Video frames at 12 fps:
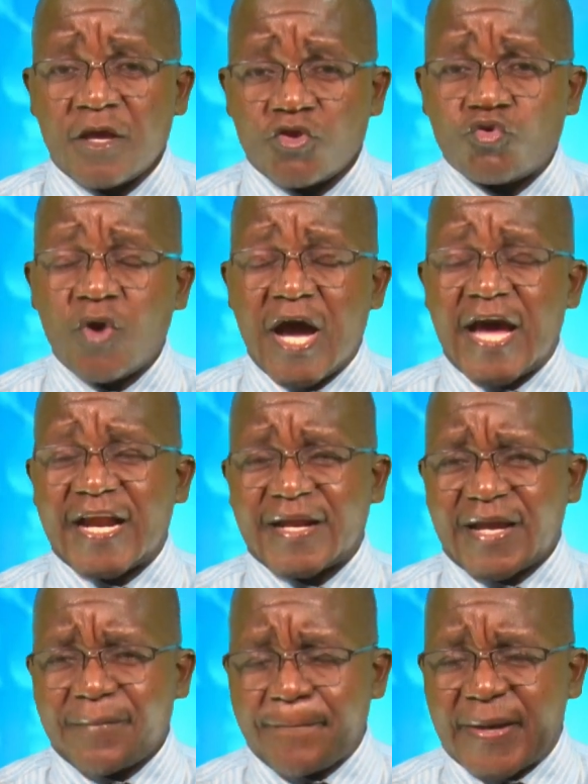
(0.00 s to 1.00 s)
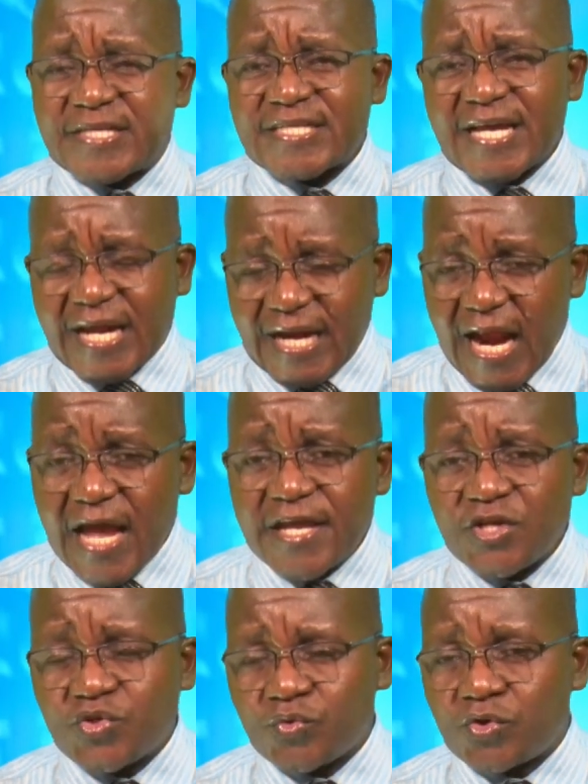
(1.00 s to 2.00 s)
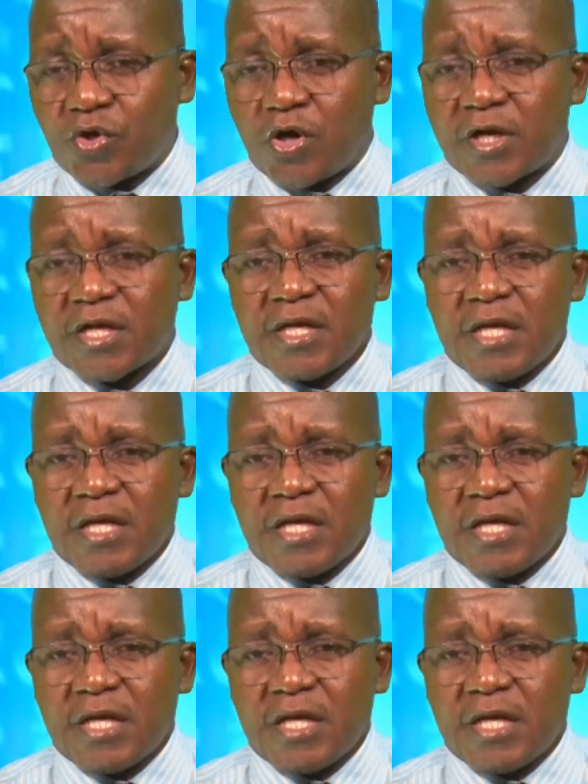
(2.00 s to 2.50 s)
you are but crying to God.